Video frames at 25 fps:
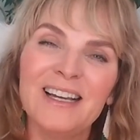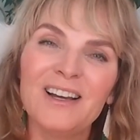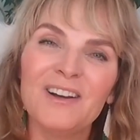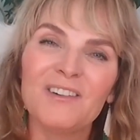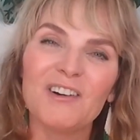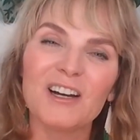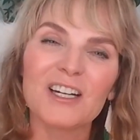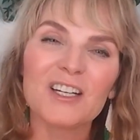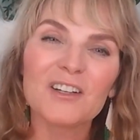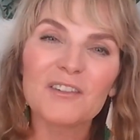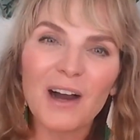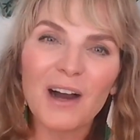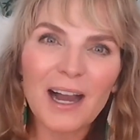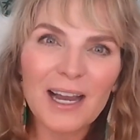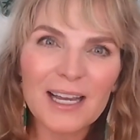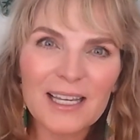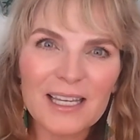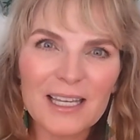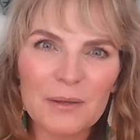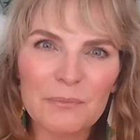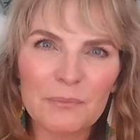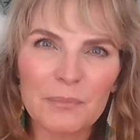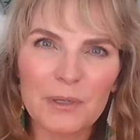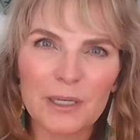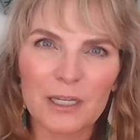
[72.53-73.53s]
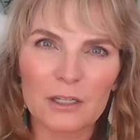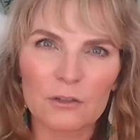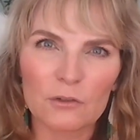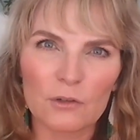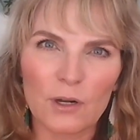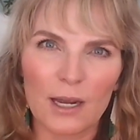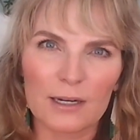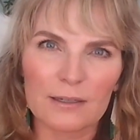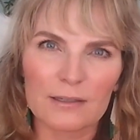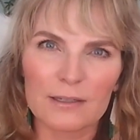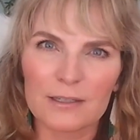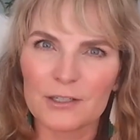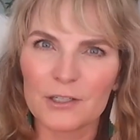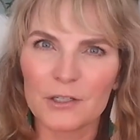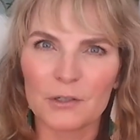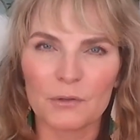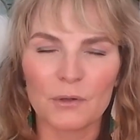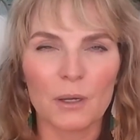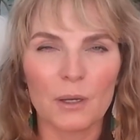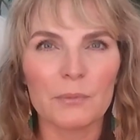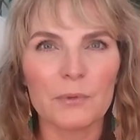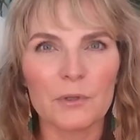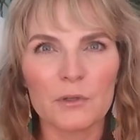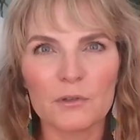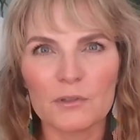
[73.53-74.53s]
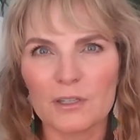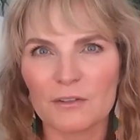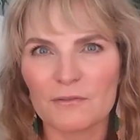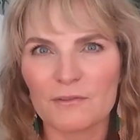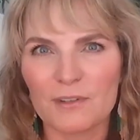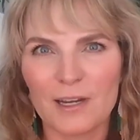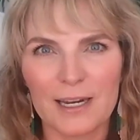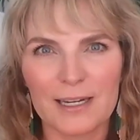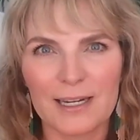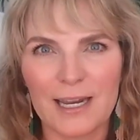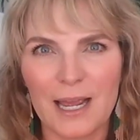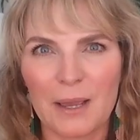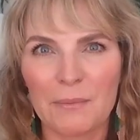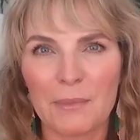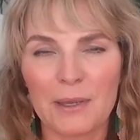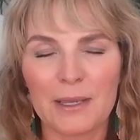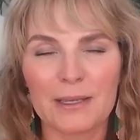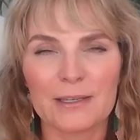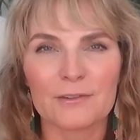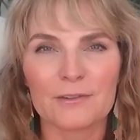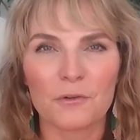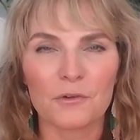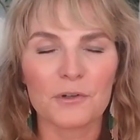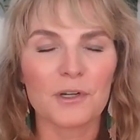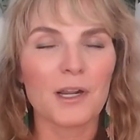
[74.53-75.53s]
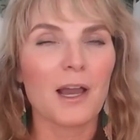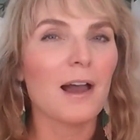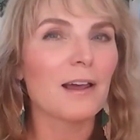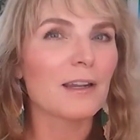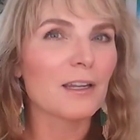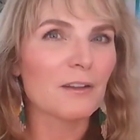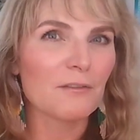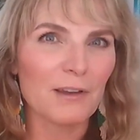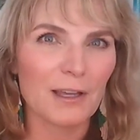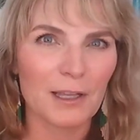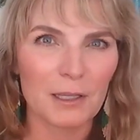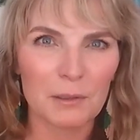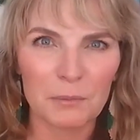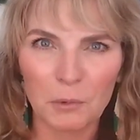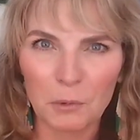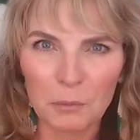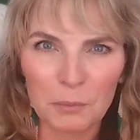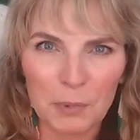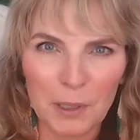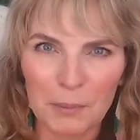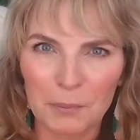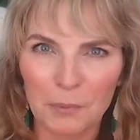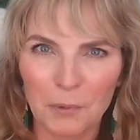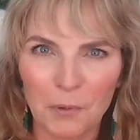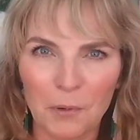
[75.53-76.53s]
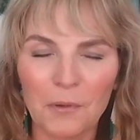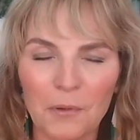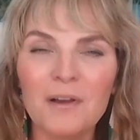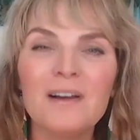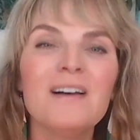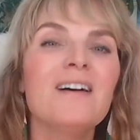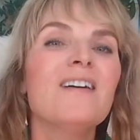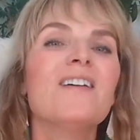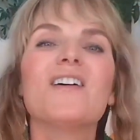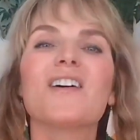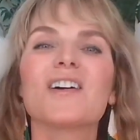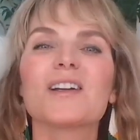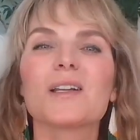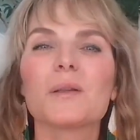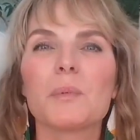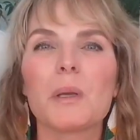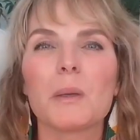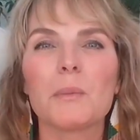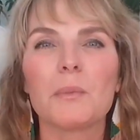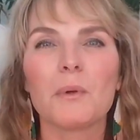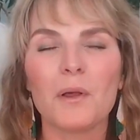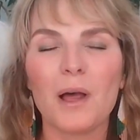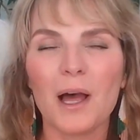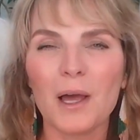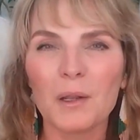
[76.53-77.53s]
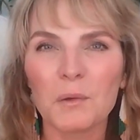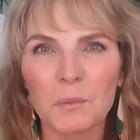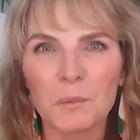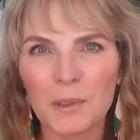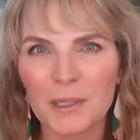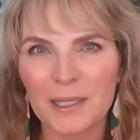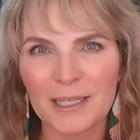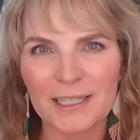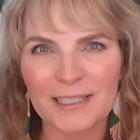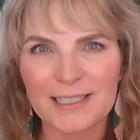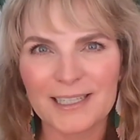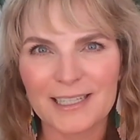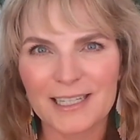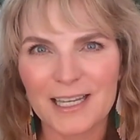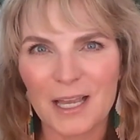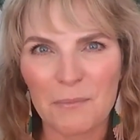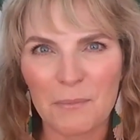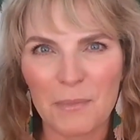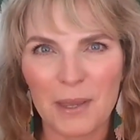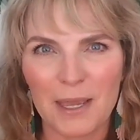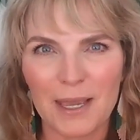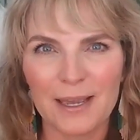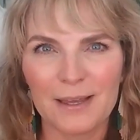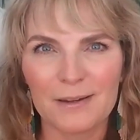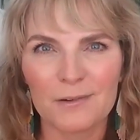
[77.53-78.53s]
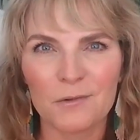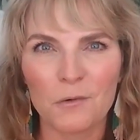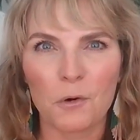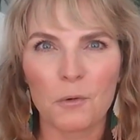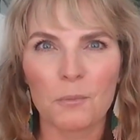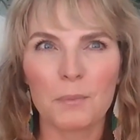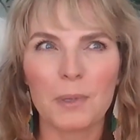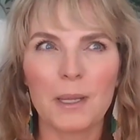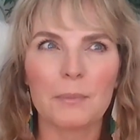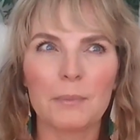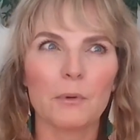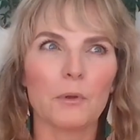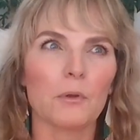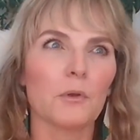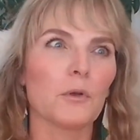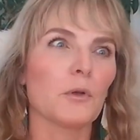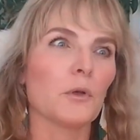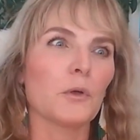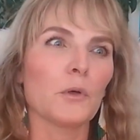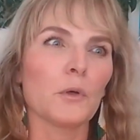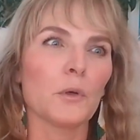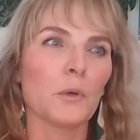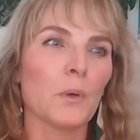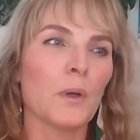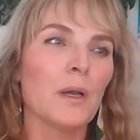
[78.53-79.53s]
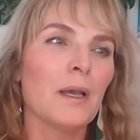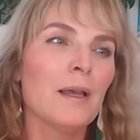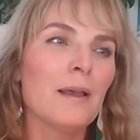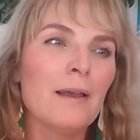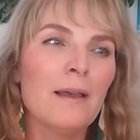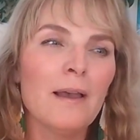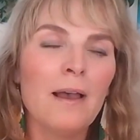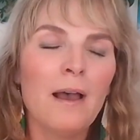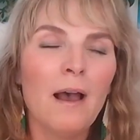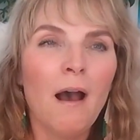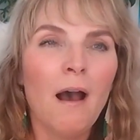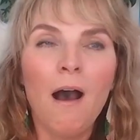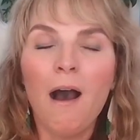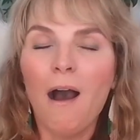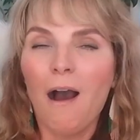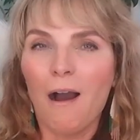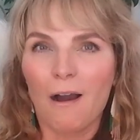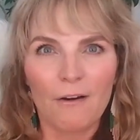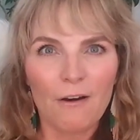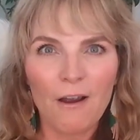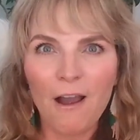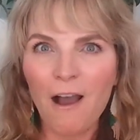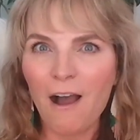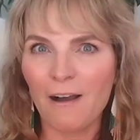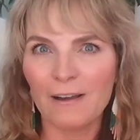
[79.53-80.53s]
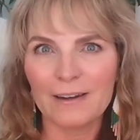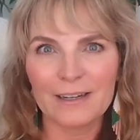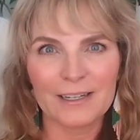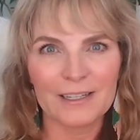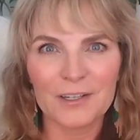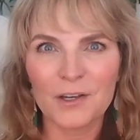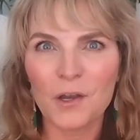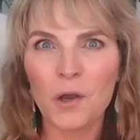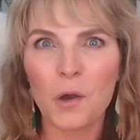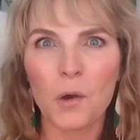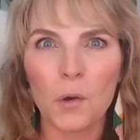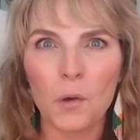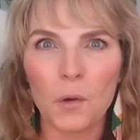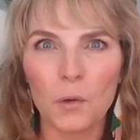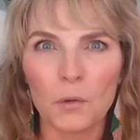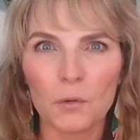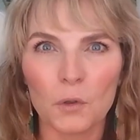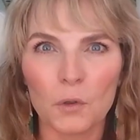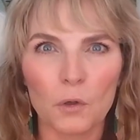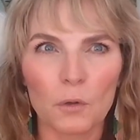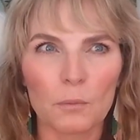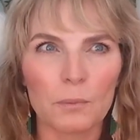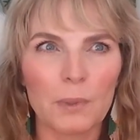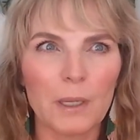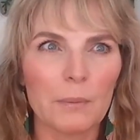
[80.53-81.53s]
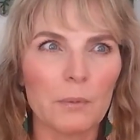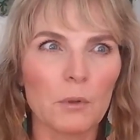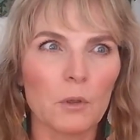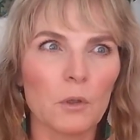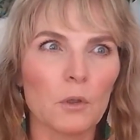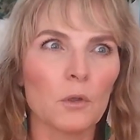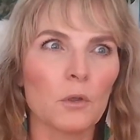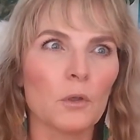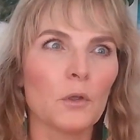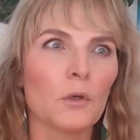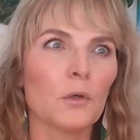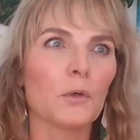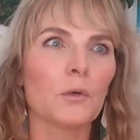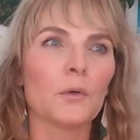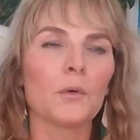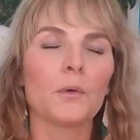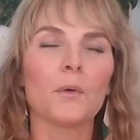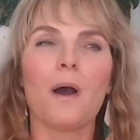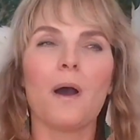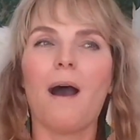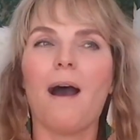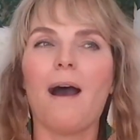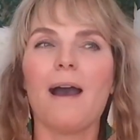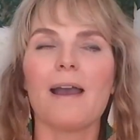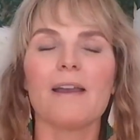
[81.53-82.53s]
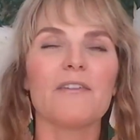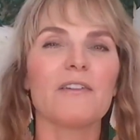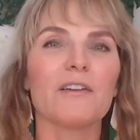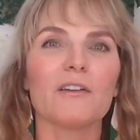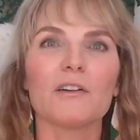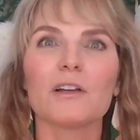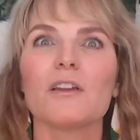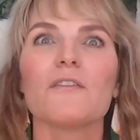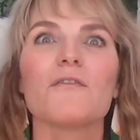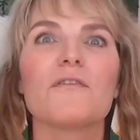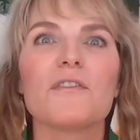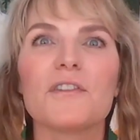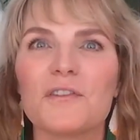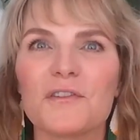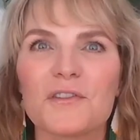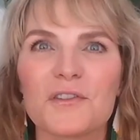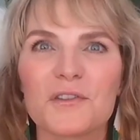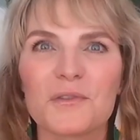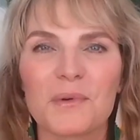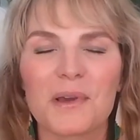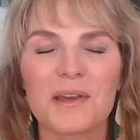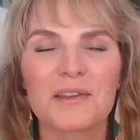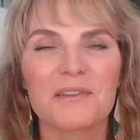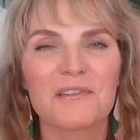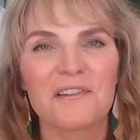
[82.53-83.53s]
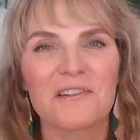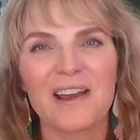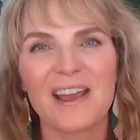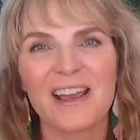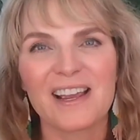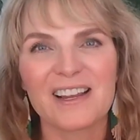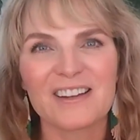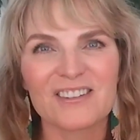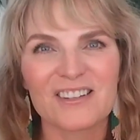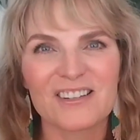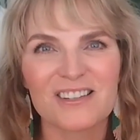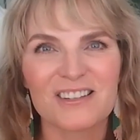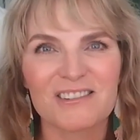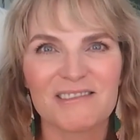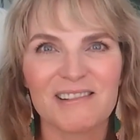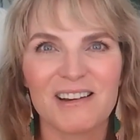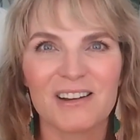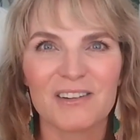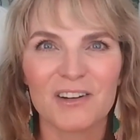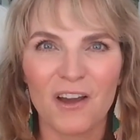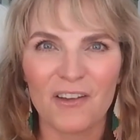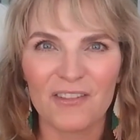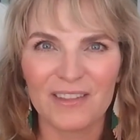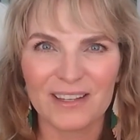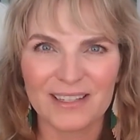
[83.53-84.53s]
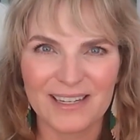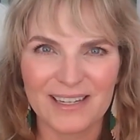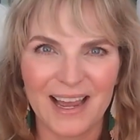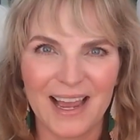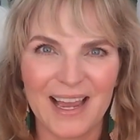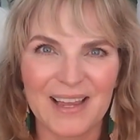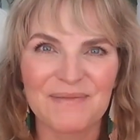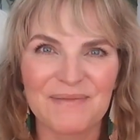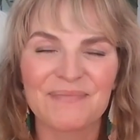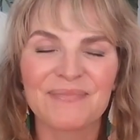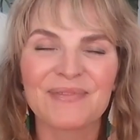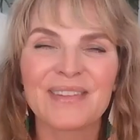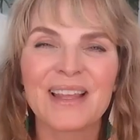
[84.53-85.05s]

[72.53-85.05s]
Why do I keep being attracted to abusive dynamics, or to unavailable people, or to people unwilling to commit, or people who are hot and cold, or people who I feel confused with or anxious around all the time?